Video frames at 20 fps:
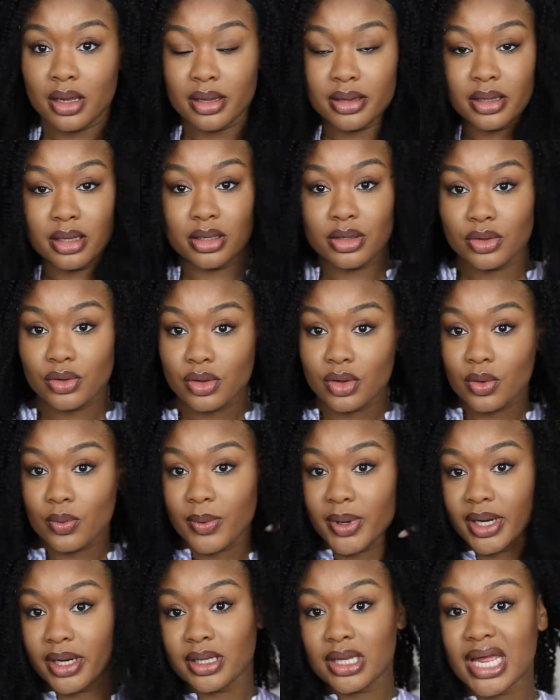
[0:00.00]
And then you can
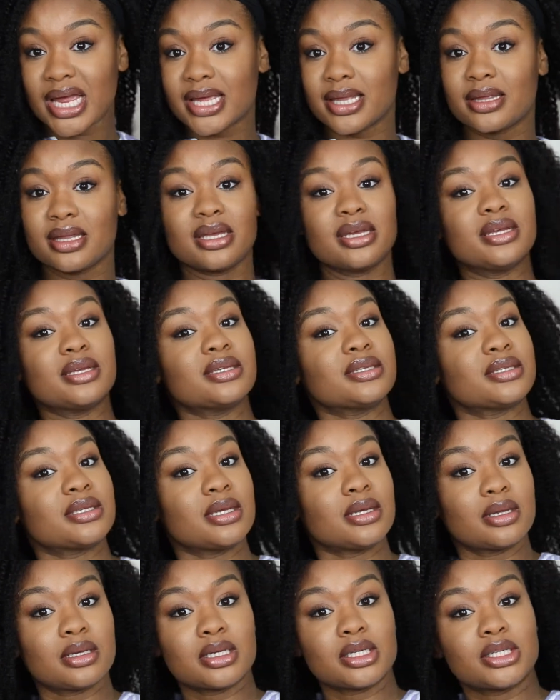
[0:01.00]
wear it like this,